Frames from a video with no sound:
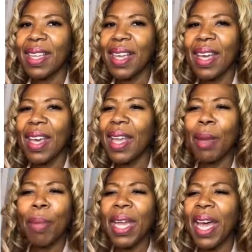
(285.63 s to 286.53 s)
And it
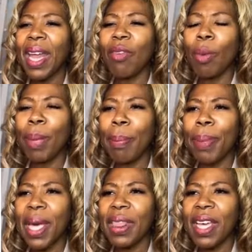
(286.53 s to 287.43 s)
may not even be
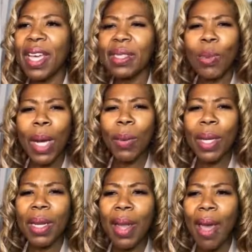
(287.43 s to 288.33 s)
big things. Why do we
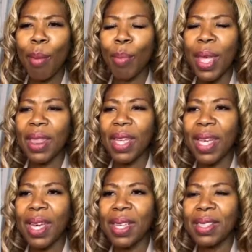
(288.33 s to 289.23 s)
need to have big
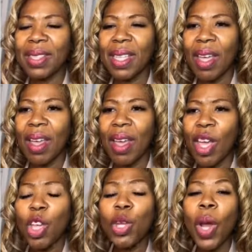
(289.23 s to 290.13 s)
things?
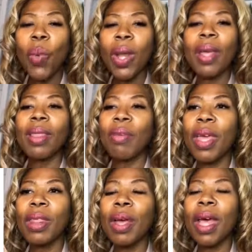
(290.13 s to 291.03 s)
You know what?
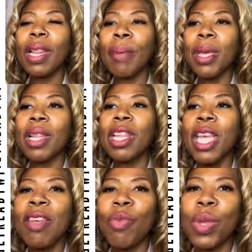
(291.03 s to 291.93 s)
Let me
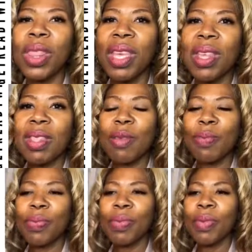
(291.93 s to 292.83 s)
leave with this.
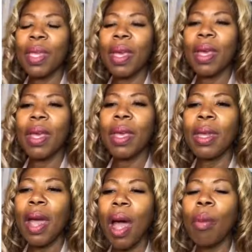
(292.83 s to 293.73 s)
In
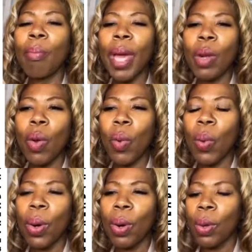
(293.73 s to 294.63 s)
our medical
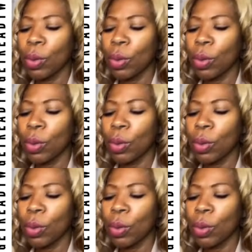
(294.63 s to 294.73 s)
world,